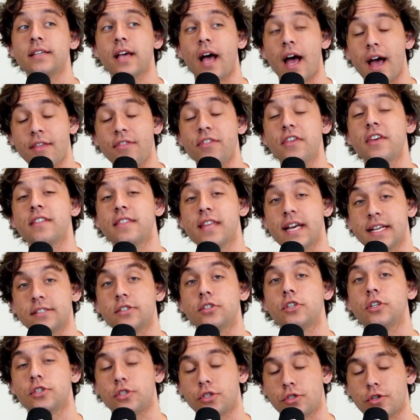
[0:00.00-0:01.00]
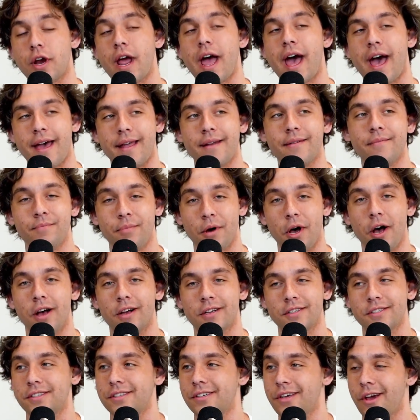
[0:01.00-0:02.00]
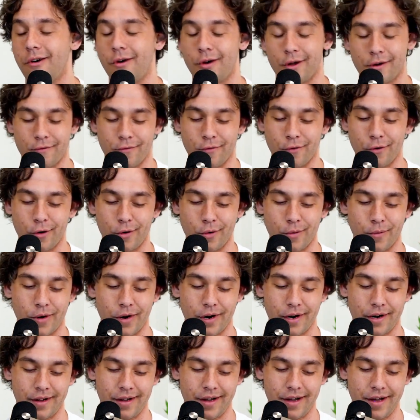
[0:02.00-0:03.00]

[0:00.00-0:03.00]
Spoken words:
I think that's the strat, Bucks, going forward.